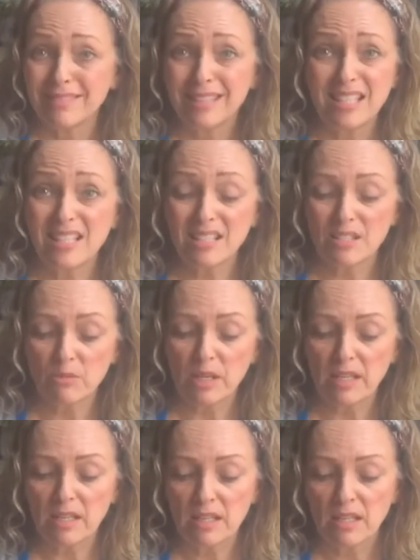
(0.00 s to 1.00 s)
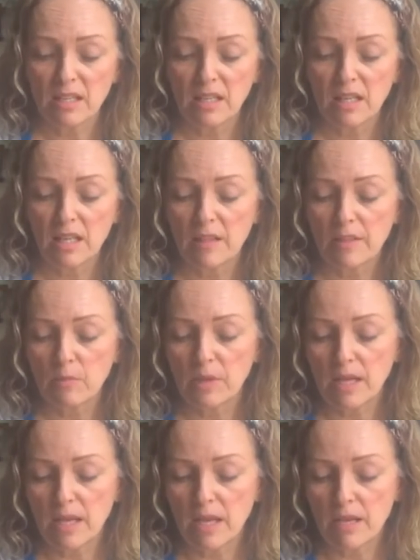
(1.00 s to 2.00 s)
Easy, right? And then we
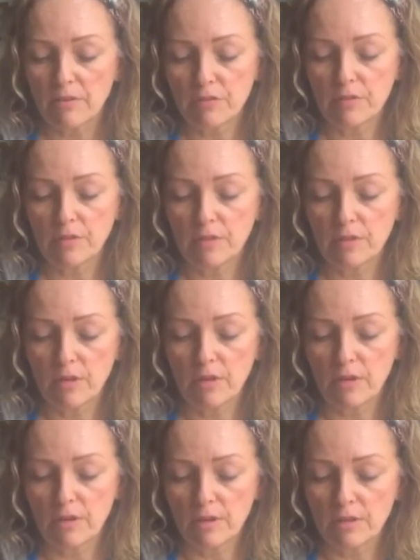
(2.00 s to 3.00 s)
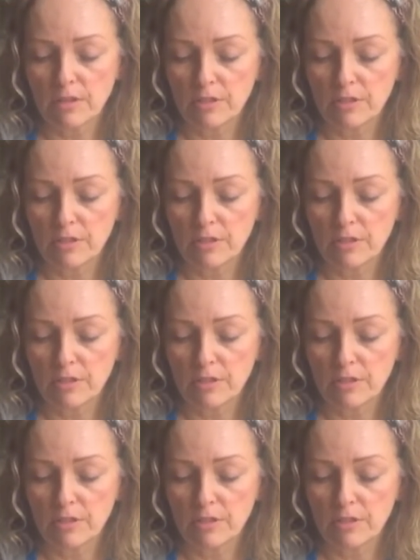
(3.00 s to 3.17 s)
have our